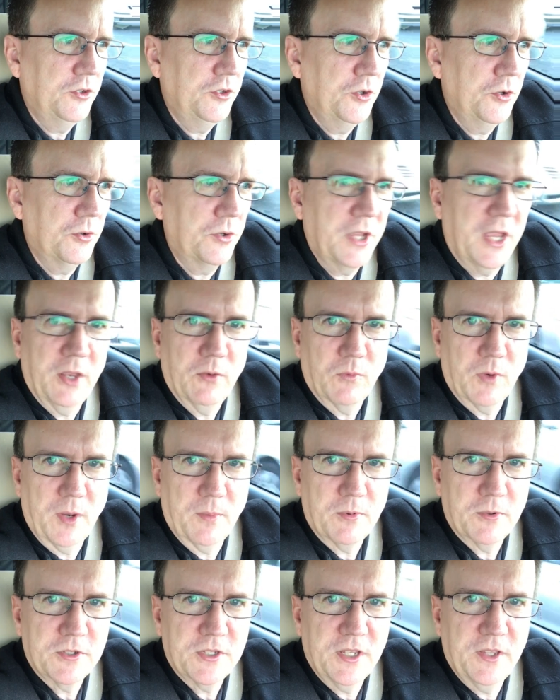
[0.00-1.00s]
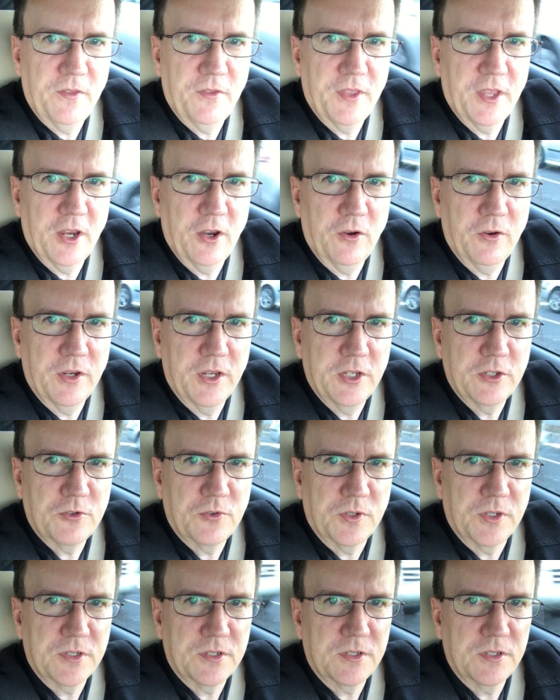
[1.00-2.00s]
you can represent their
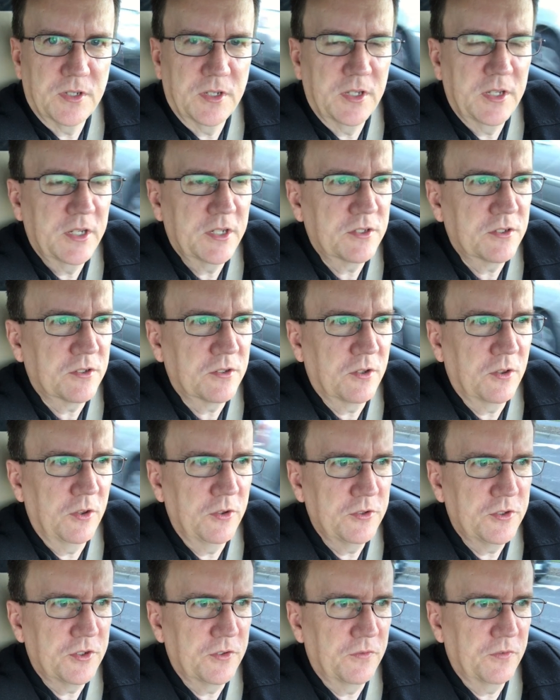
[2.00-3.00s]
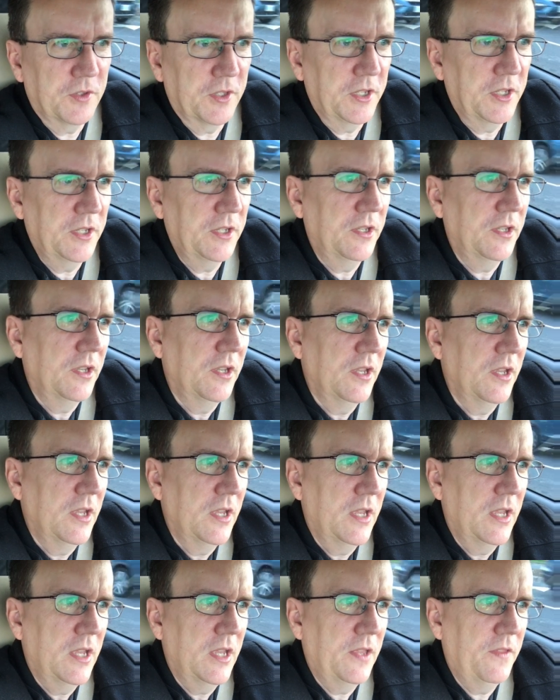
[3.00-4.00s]
interests exclusively
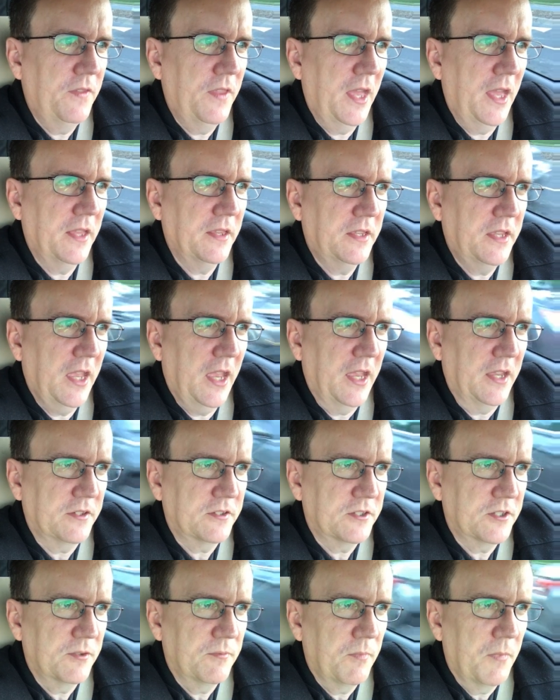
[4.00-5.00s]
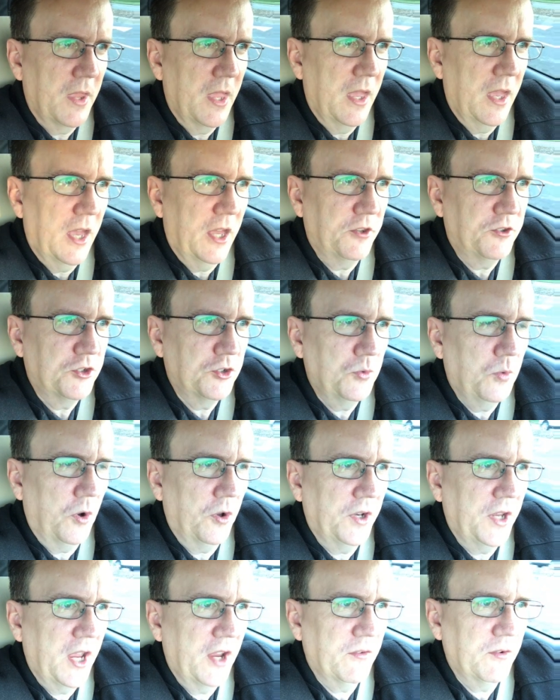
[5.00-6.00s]
in that case. I do
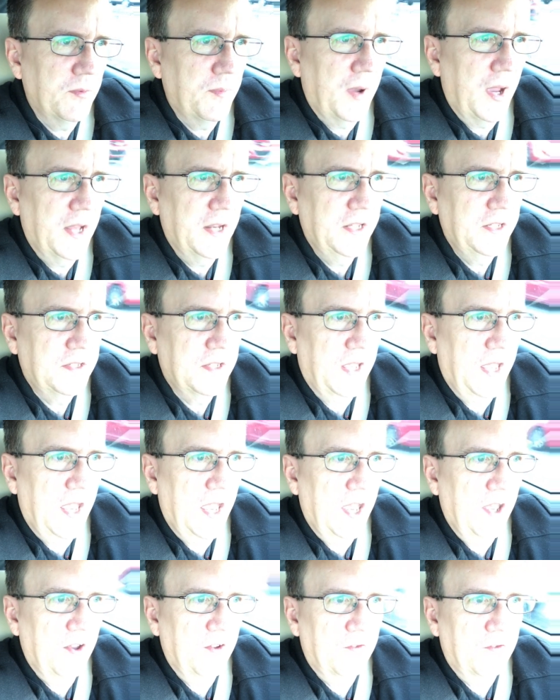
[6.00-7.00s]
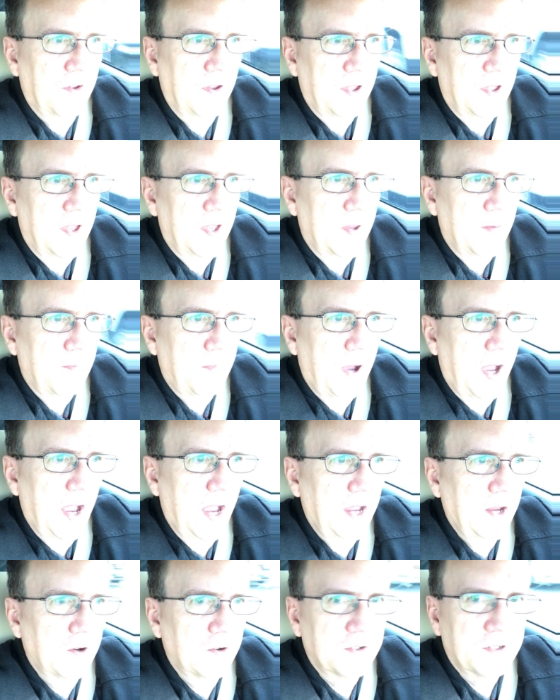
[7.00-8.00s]
want everybody to have
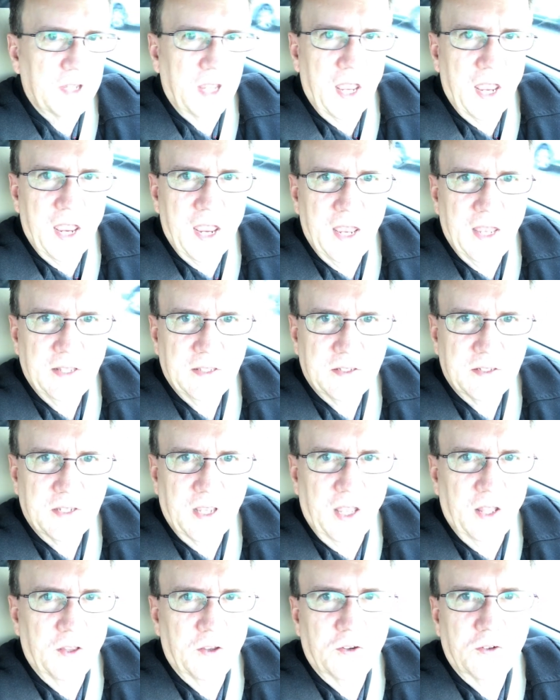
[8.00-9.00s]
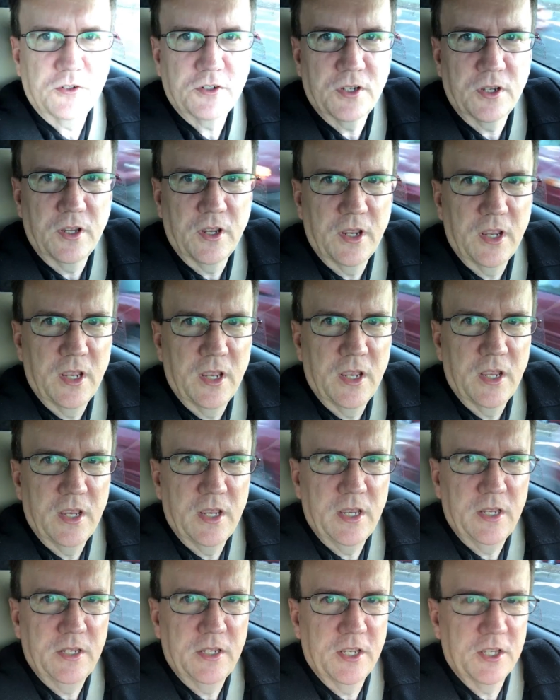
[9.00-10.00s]
buyers and sellers
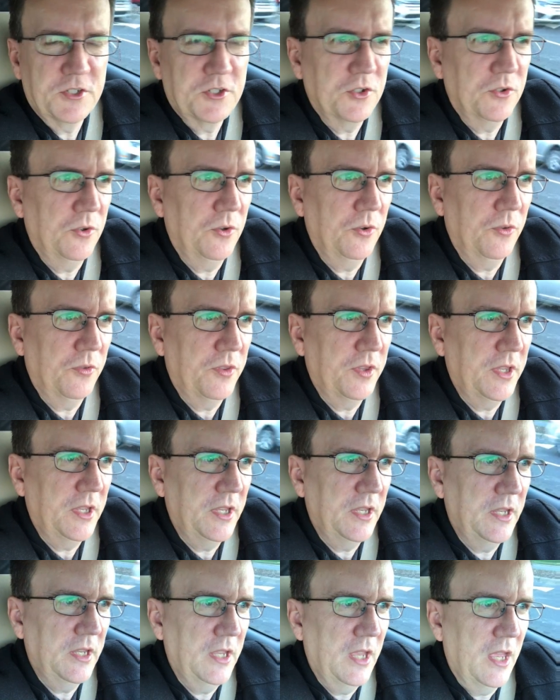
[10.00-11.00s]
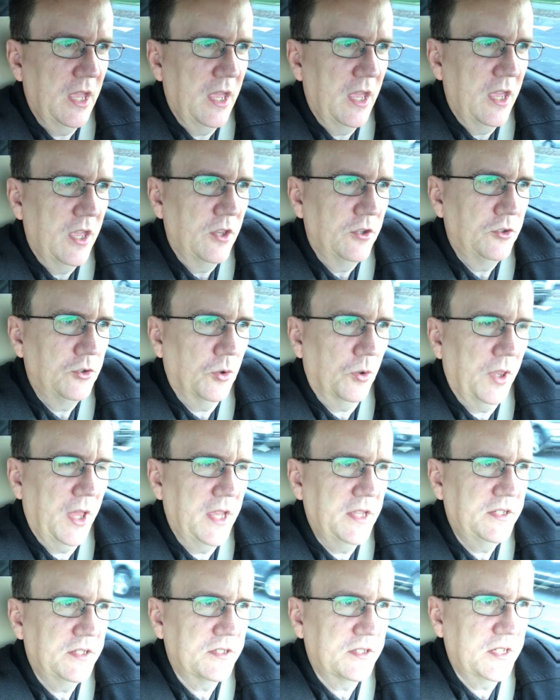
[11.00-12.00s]
initial the dual
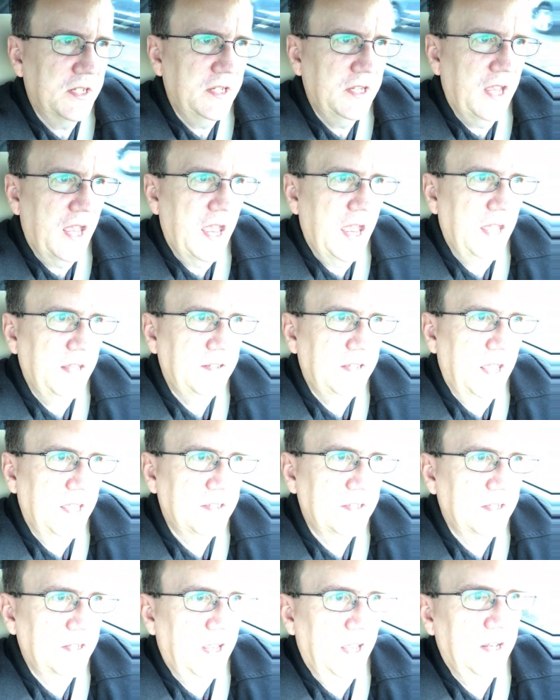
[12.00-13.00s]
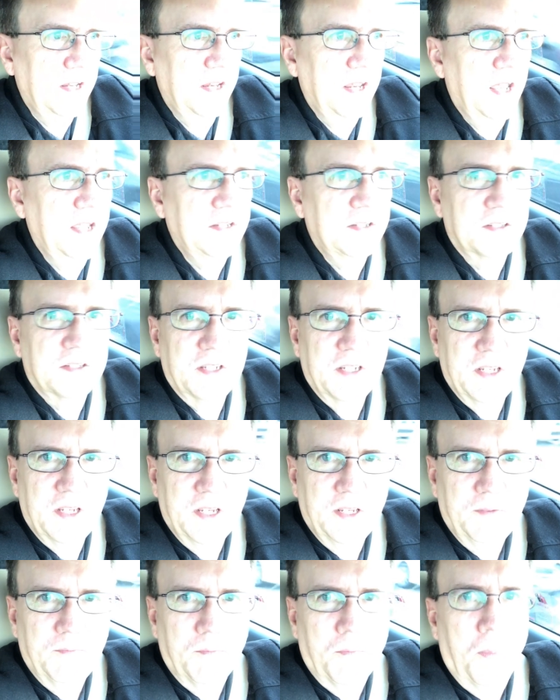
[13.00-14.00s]
agency and designated
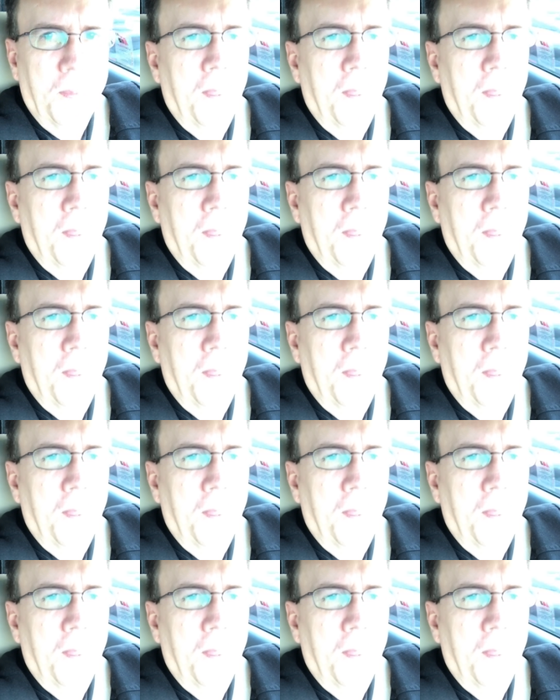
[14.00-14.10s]
agency